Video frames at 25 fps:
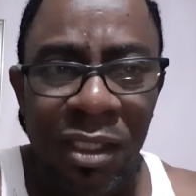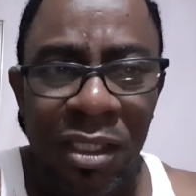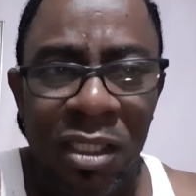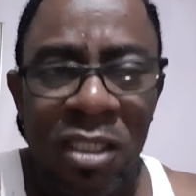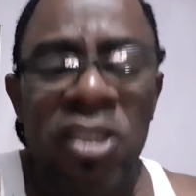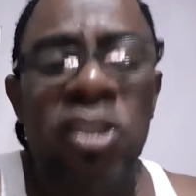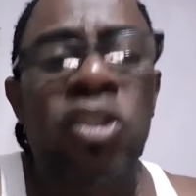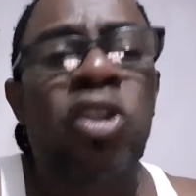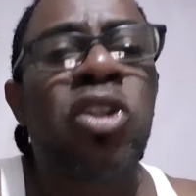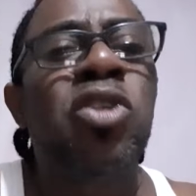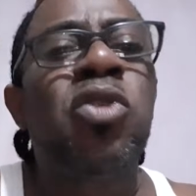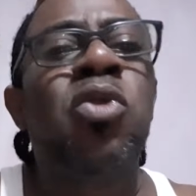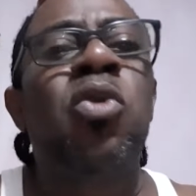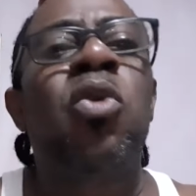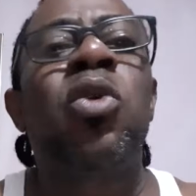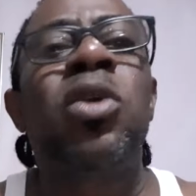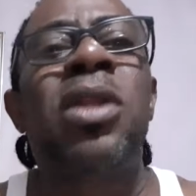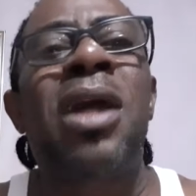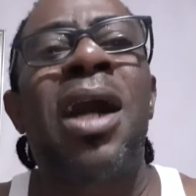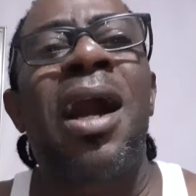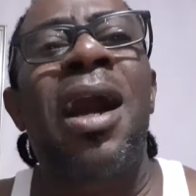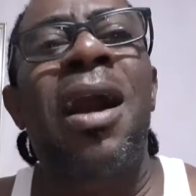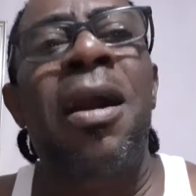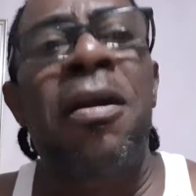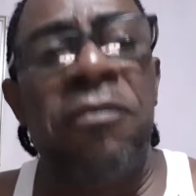so you could
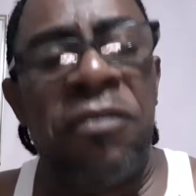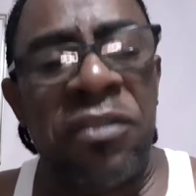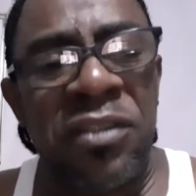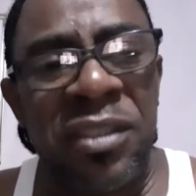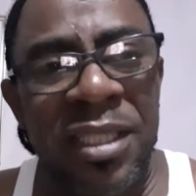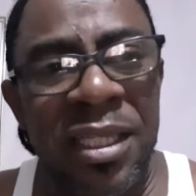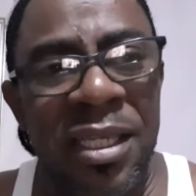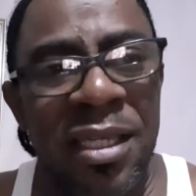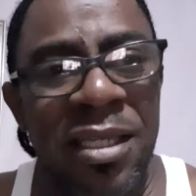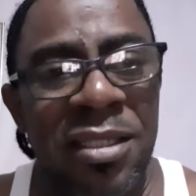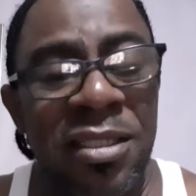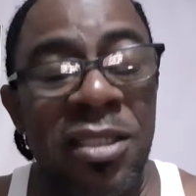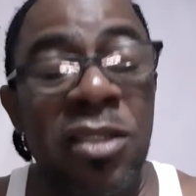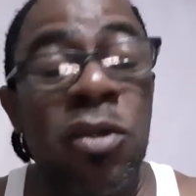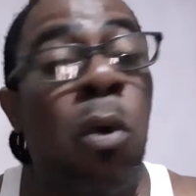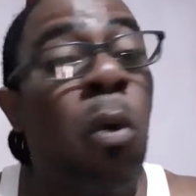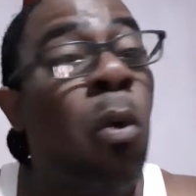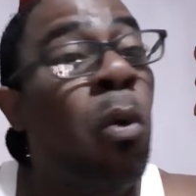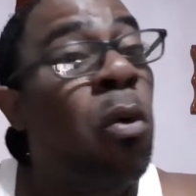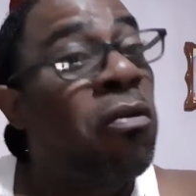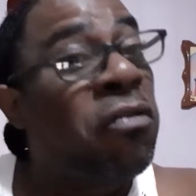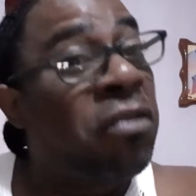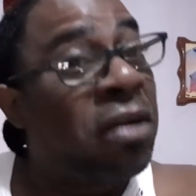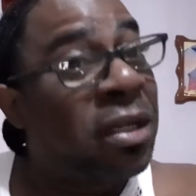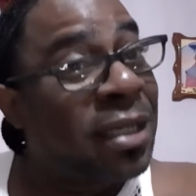have things
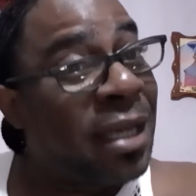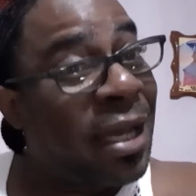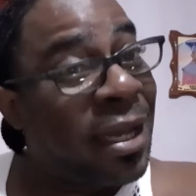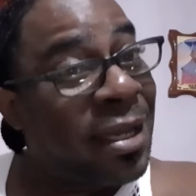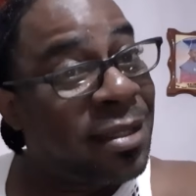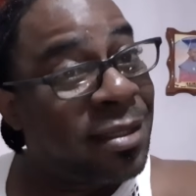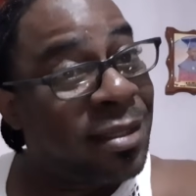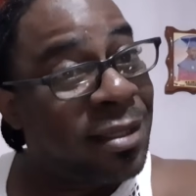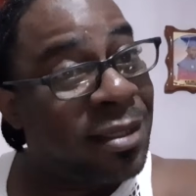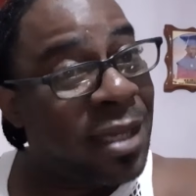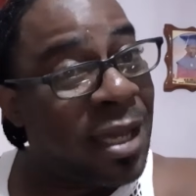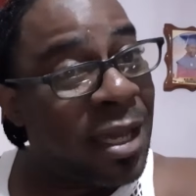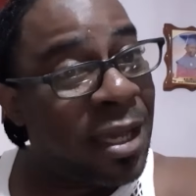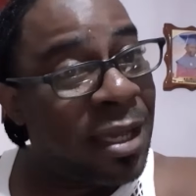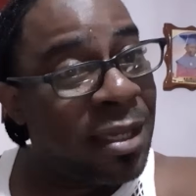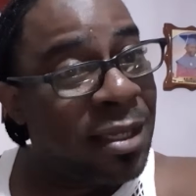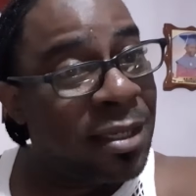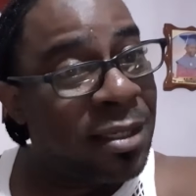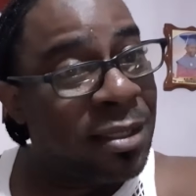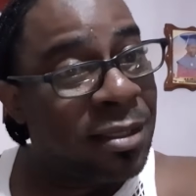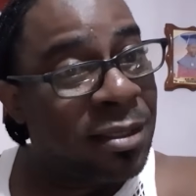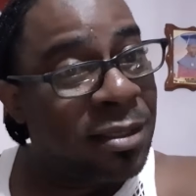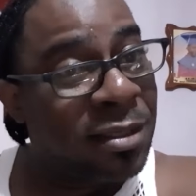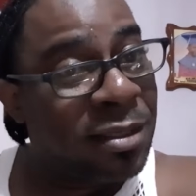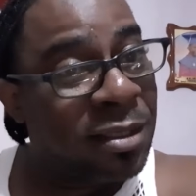over 99.